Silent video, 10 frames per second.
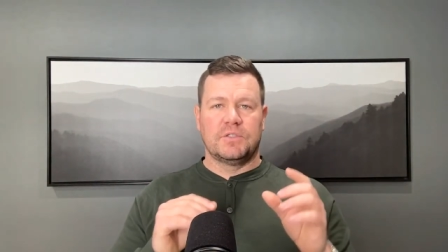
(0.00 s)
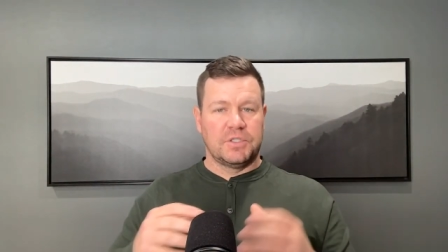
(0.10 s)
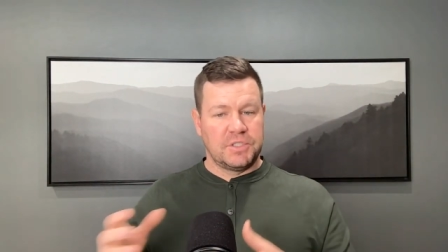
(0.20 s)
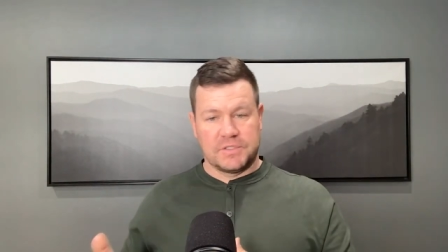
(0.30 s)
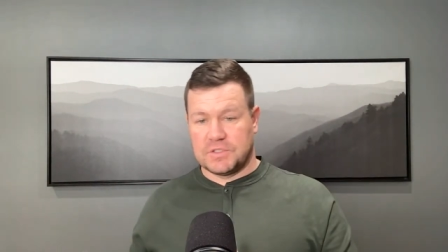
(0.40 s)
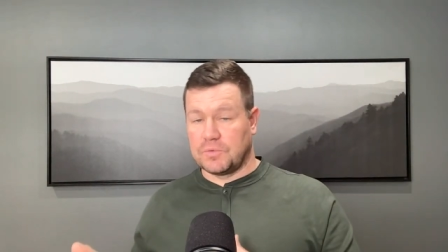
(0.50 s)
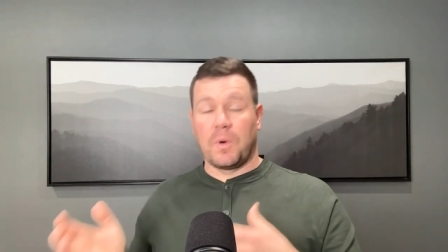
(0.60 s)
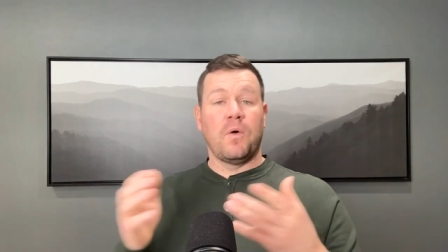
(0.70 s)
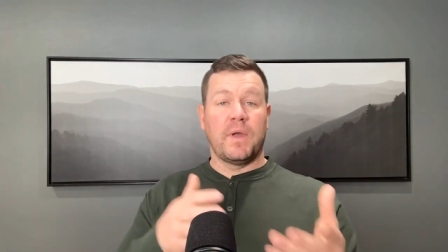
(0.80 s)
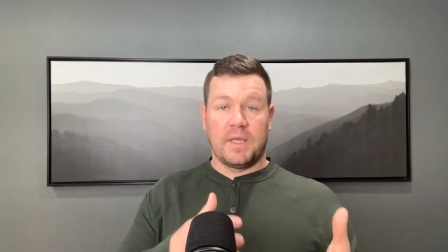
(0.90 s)
to just
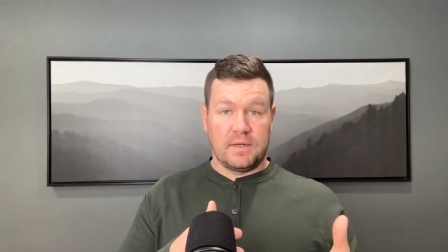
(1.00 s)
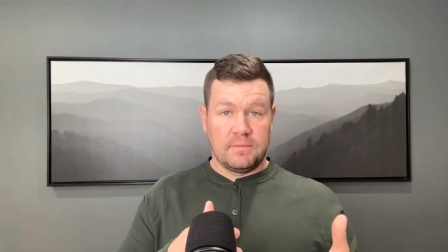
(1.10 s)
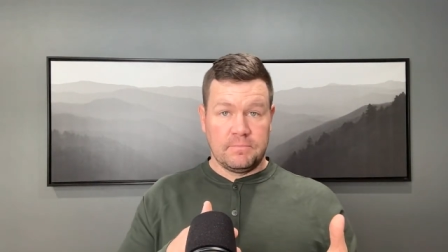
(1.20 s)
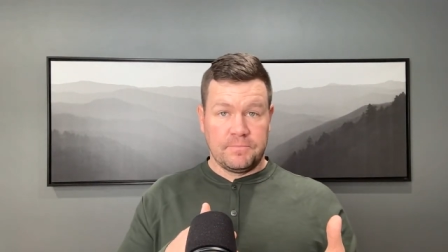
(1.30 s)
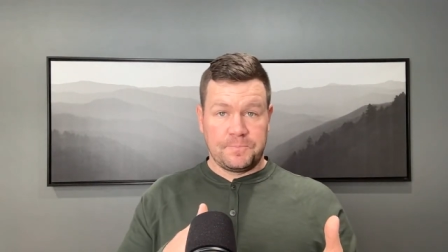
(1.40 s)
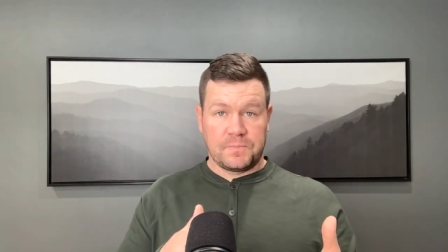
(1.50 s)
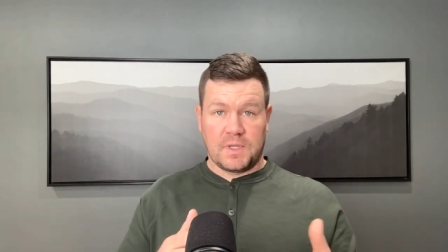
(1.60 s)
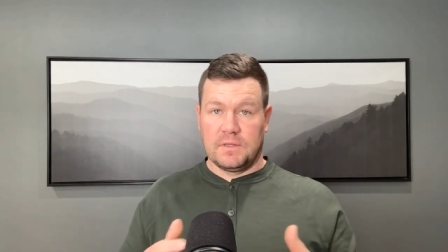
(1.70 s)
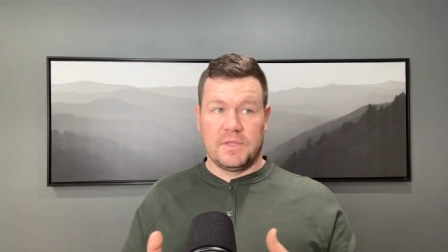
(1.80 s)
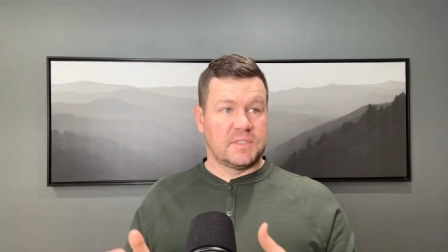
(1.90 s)
throw in
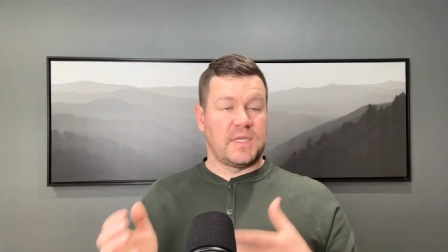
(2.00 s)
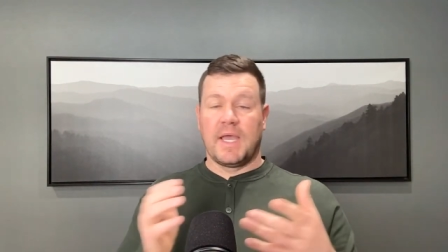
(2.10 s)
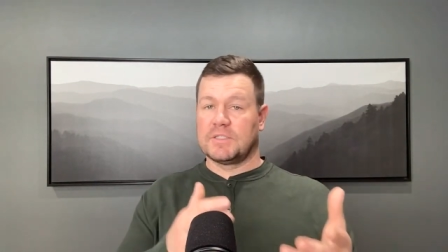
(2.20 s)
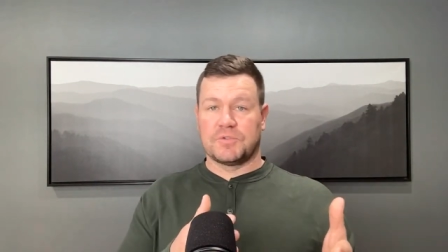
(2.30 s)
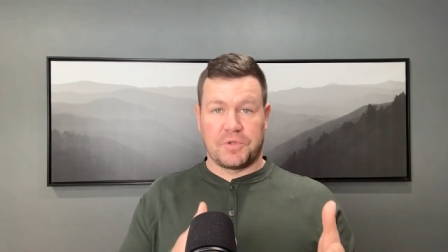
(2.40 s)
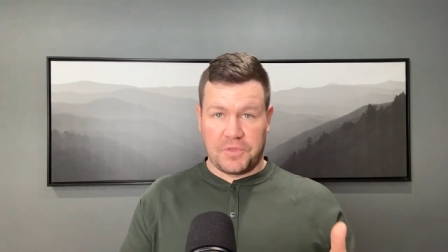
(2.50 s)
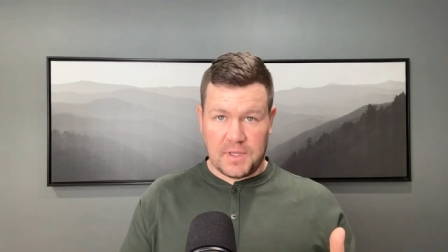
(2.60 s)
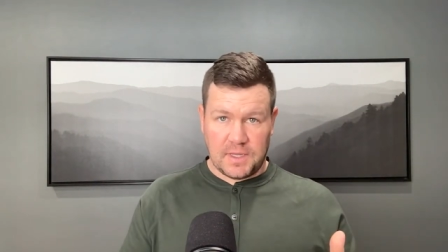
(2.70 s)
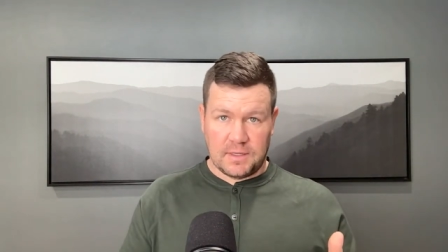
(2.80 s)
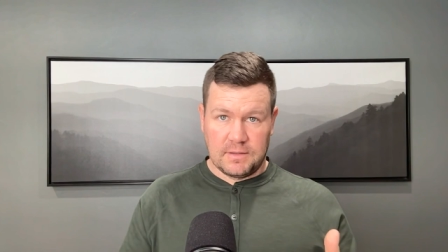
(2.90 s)
this extra
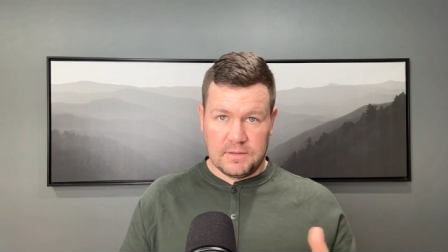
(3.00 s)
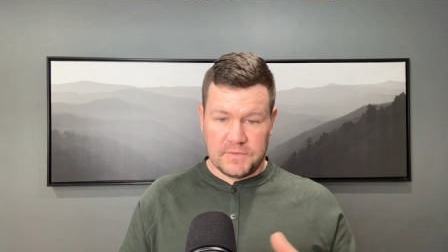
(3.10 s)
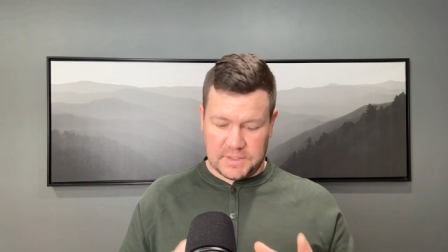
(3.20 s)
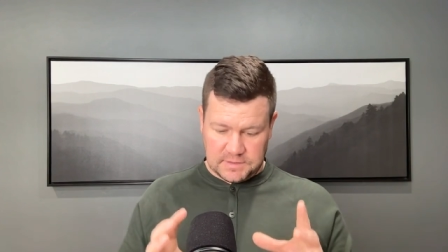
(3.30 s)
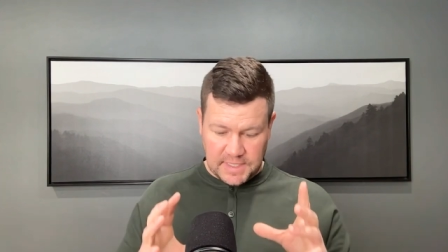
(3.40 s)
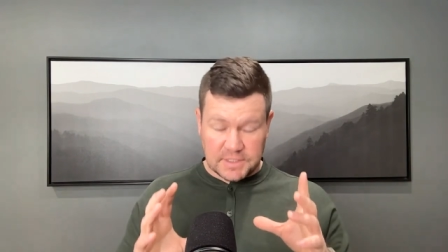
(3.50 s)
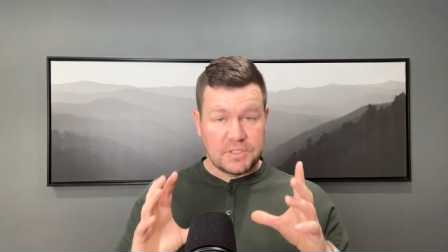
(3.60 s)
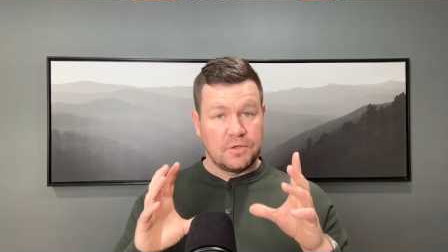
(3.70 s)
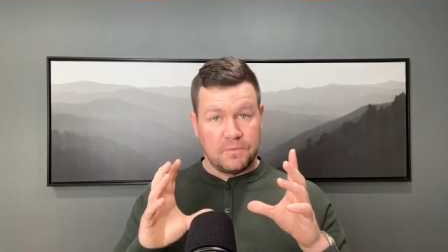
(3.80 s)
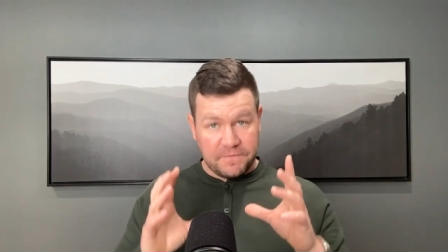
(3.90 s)
thing that
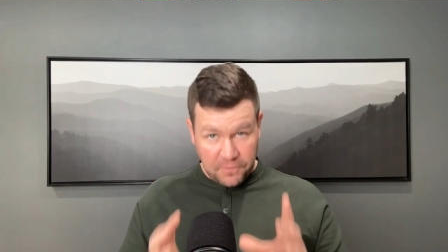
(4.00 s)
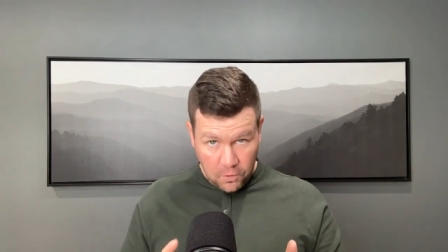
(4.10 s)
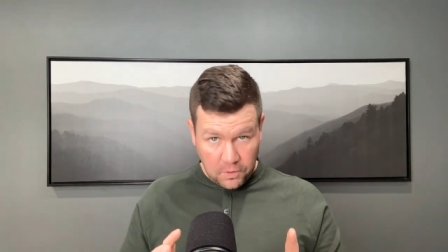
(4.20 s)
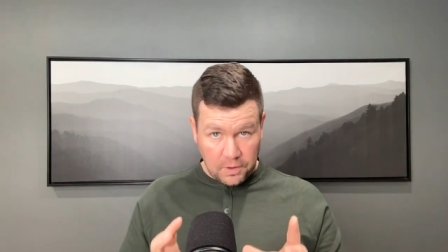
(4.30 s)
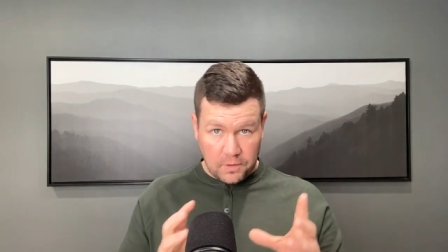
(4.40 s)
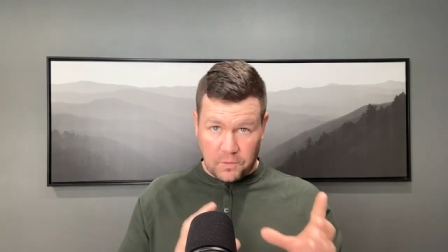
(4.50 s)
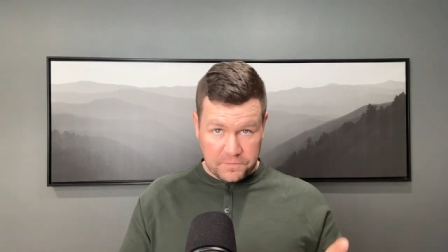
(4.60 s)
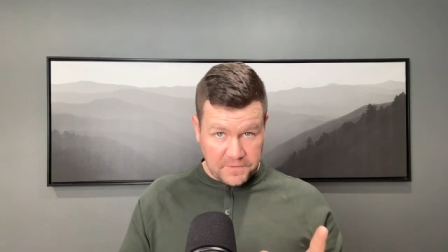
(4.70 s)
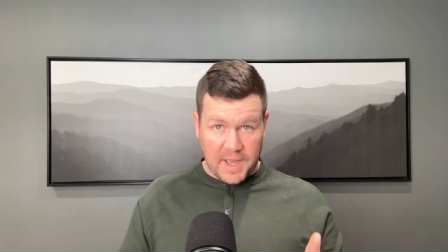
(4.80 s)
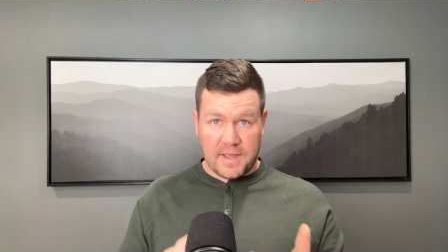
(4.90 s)
takes you four or
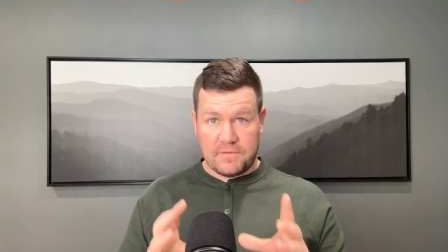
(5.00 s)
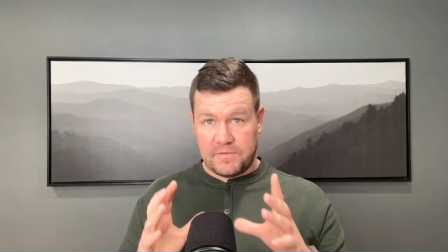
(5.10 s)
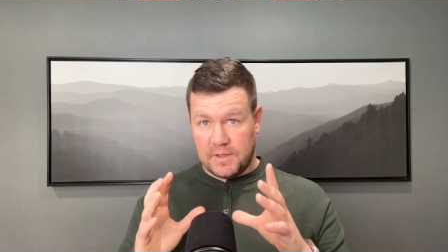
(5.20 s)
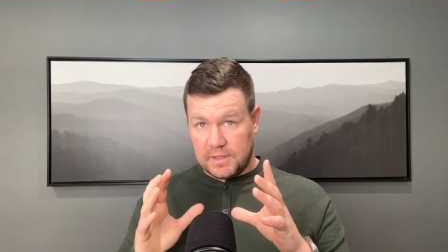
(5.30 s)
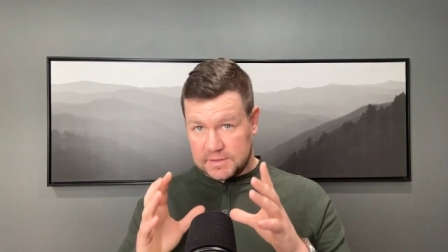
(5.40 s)
five